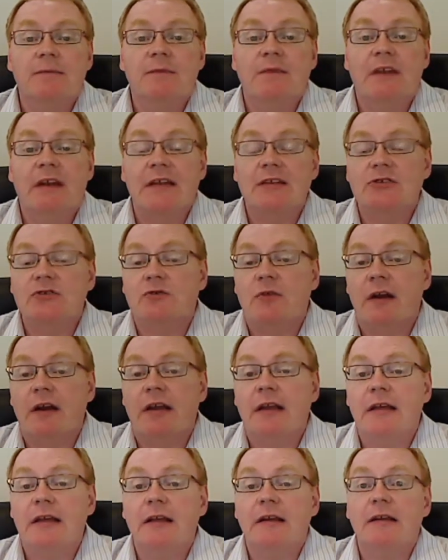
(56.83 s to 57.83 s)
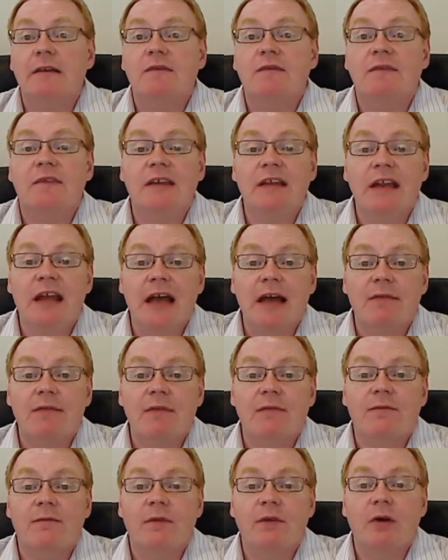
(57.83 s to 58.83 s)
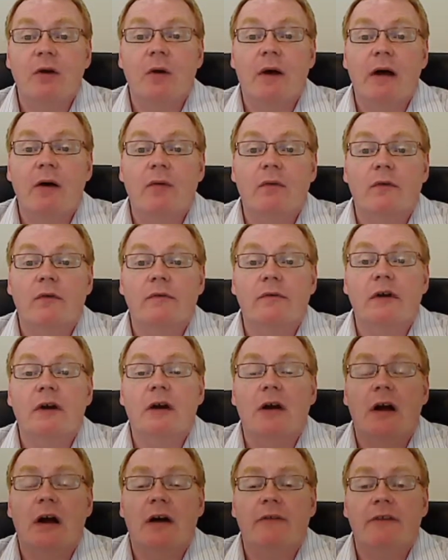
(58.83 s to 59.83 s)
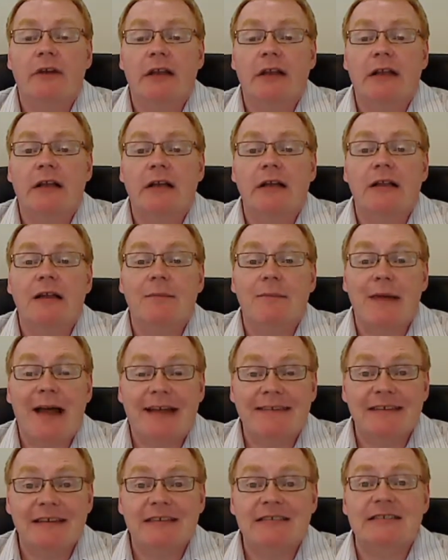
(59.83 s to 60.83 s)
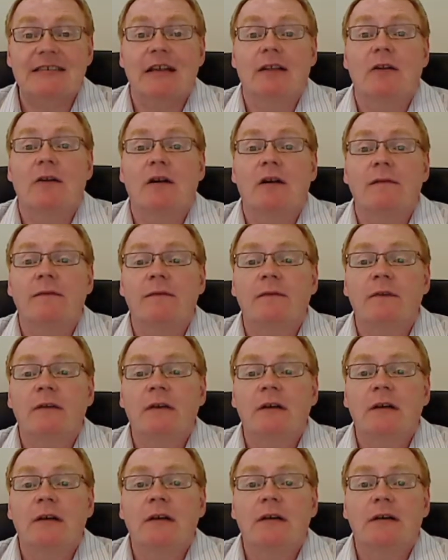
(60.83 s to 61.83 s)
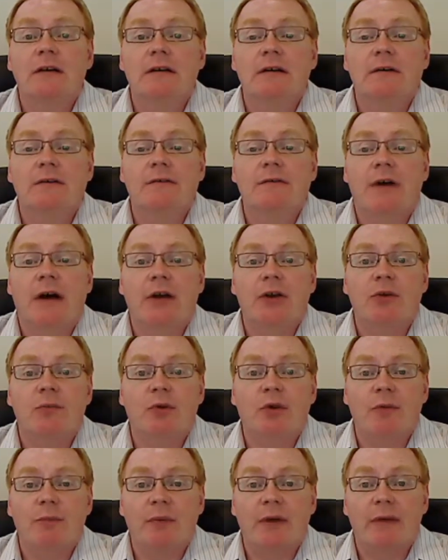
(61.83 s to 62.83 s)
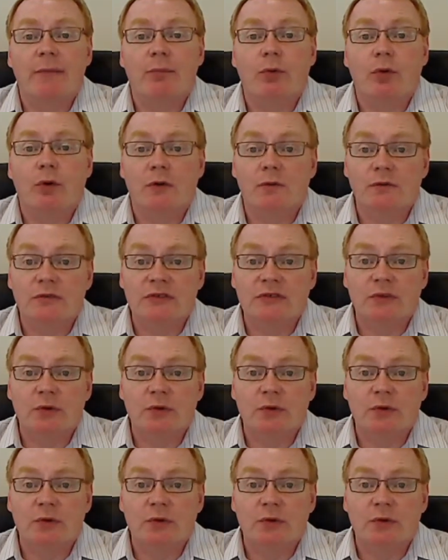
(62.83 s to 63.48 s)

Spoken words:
Today's trading did have the feel, however, of a climactic sell-off. Volume on the big board was